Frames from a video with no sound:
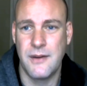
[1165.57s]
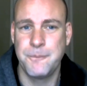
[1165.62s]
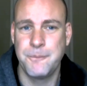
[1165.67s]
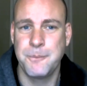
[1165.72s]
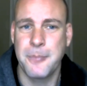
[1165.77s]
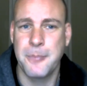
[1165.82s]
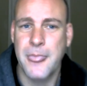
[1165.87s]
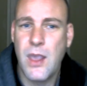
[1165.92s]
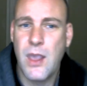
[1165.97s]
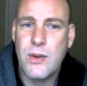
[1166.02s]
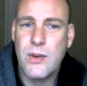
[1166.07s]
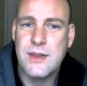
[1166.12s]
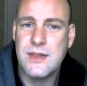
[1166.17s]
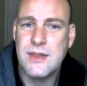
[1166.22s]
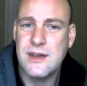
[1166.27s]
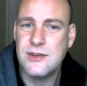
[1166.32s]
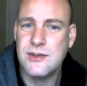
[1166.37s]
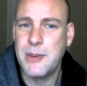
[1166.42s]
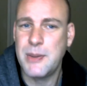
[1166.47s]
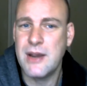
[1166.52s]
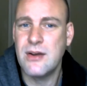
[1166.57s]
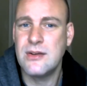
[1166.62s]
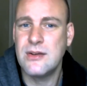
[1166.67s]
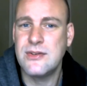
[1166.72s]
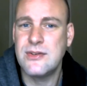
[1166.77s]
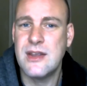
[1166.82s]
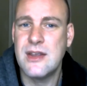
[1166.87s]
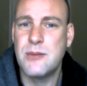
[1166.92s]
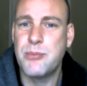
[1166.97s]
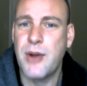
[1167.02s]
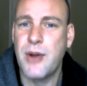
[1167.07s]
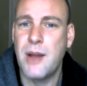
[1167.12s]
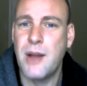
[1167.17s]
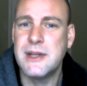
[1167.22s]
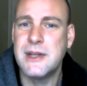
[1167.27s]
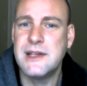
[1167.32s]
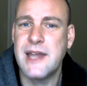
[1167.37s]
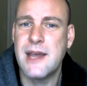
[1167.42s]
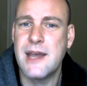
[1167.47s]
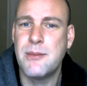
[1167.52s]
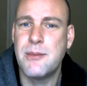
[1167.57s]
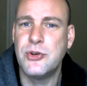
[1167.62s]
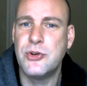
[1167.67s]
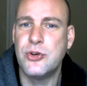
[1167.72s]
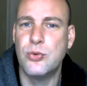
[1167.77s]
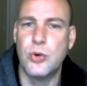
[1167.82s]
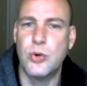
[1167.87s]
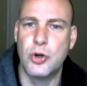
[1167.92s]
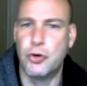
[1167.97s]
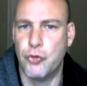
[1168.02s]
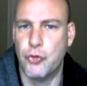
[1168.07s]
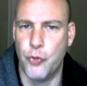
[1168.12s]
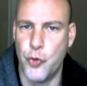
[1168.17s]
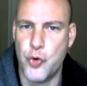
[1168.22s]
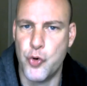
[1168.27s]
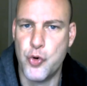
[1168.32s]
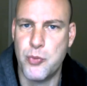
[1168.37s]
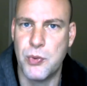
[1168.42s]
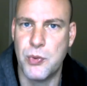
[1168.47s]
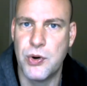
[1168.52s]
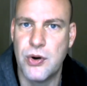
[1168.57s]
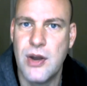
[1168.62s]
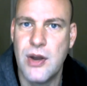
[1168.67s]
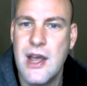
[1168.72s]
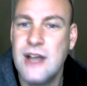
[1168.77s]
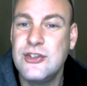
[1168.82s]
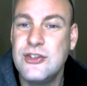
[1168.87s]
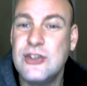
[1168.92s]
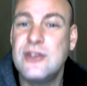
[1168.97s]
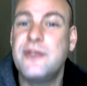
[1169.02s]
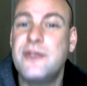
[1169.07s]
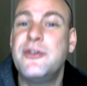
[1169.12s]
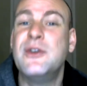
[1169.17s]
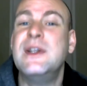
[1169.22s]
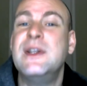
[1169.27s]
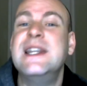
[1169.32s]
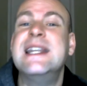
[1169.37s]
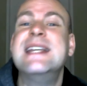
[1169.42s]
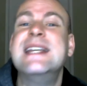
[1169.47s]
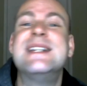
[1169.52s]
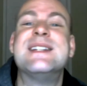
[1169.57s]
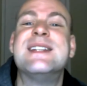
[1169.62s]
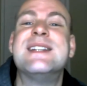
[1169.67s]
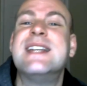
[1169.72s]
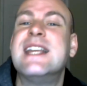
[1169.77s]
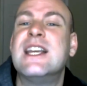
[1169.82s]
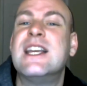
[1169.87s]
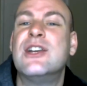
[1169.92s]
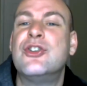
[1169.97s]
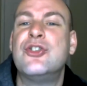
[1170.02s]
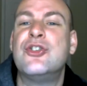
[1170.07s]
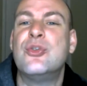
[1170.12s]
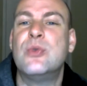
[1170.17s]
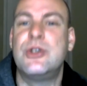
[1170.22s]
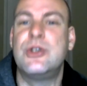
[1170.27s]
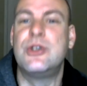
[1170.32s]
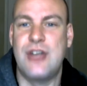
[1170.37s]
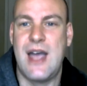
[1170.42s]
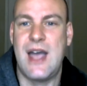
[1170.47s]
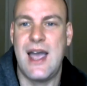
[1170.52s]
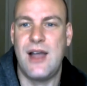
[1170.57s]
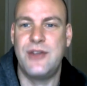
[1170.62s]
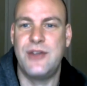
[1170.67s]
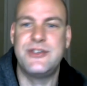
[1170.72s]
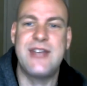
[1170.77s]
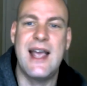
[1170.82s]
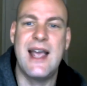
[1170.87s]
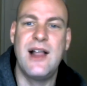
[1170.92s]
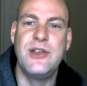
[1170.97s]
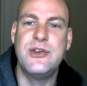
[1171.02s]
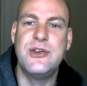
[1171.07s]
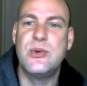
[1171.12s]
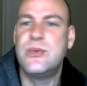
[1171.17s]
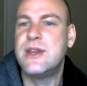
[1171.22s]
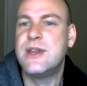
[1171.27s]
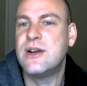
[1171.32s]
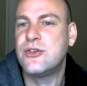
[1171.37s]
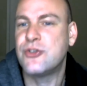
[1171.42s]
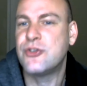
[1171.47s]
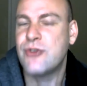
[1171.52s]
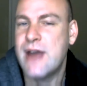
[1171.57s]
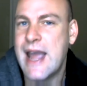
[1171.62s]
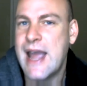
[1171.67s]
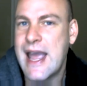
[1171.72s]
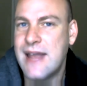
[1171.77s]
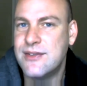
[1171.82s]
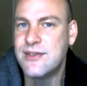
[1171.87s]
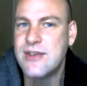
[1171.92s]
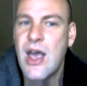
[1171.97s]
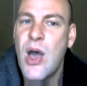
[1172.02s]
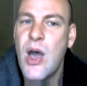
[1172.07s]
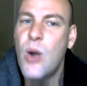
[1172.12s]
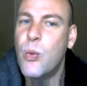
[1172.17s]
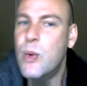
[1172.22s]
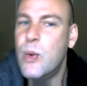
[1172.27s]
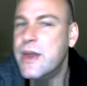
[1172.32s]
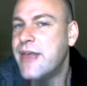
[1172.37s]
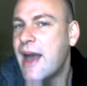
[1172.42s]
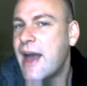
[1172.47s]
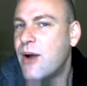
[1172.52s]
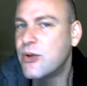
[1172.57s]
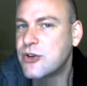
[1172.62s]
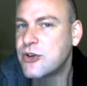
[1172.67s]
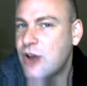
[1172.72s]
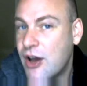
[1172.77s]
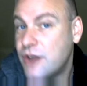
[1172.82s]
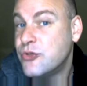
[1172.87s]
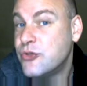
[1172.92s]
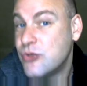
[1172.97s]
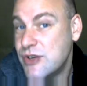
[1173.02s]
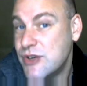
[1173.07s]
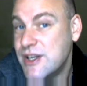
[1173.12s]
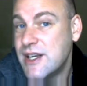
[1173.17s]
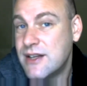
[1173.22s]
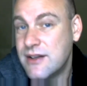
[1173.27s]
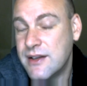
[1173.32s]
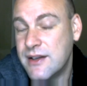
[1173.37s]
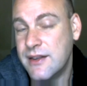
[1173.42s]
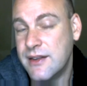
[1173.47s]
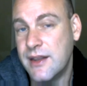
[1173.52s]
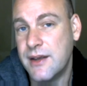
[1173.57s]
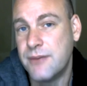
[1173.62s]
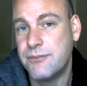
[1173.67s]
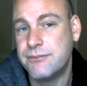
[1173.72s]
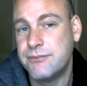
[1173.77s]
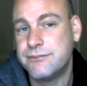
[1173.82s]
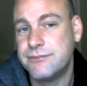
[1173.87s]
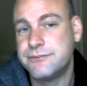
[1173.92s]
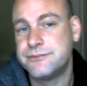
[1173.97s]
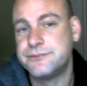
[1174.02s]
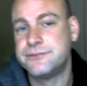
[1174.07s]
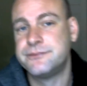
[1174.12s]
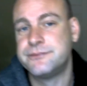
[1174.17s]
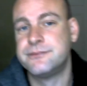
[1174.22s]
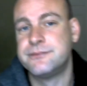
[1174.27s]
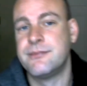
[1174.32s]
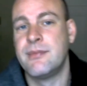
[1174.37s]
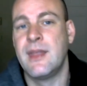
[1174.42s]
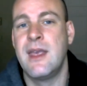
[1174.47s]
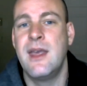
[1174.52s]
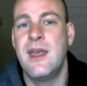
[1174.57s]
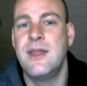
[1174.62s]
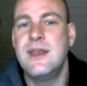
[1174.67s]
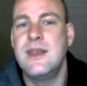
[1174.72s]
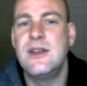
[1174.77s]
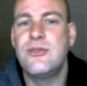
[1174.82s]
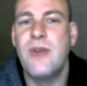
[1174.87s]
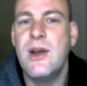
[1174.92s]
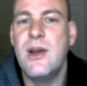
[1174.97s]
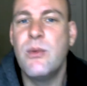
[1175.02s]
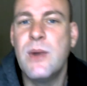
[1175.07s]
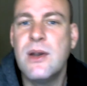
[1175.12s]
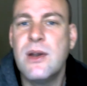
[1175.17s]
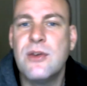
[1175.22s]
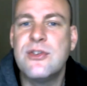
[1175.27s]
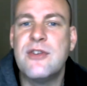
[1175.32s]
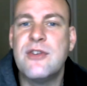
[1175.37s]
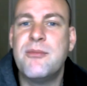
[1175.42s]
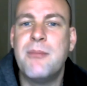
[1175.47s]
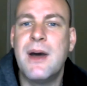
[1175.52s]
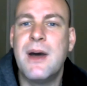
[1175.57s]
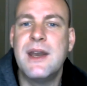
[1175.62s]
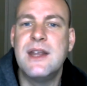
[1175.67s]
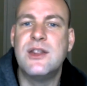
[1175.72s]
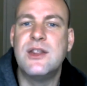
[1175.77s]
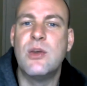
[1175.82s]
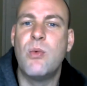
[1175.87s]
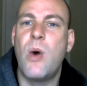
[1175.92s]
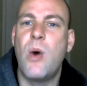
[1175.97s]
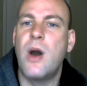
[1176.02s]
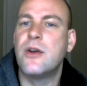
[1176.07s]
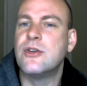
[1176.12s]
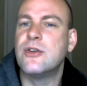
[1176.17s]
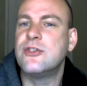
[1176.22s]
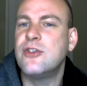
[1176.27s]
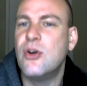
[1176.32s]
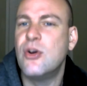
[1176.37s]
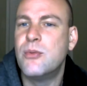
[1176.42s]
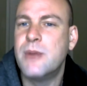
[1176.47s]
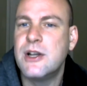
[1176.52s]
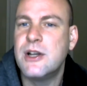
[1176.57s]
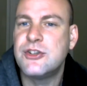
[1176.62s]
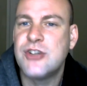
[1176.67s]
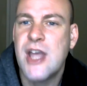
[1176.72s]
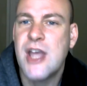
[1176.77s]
Knowing these parents, they'd probably label you a groomer just for listening to a child tell you they're trans without contradicting them. These right-wingers have muddied the water so much,